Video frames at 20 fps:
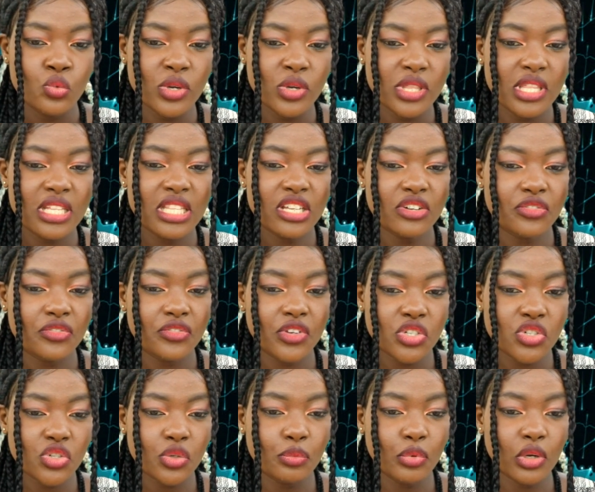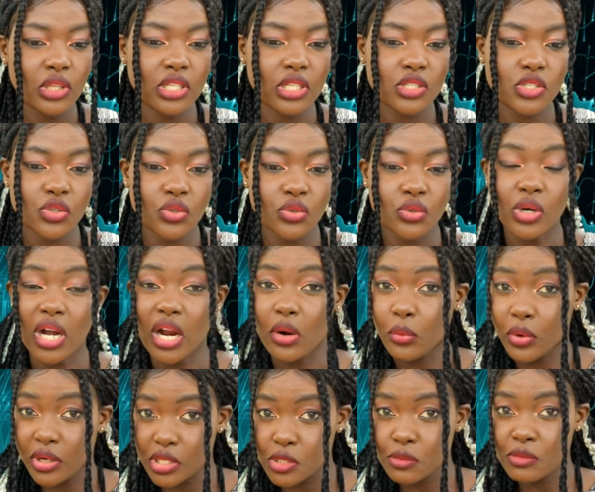Within the federal political
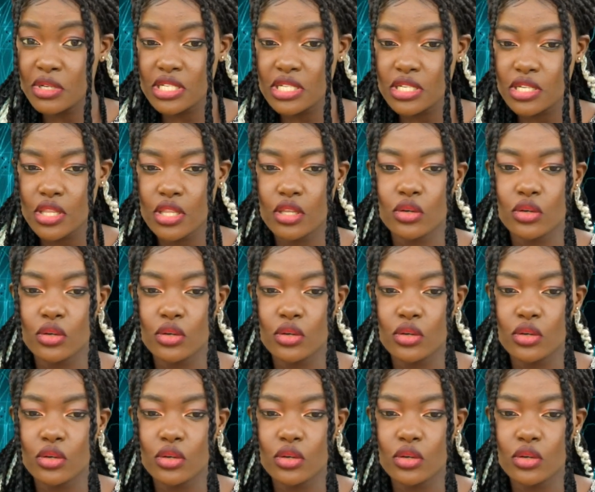arrangement,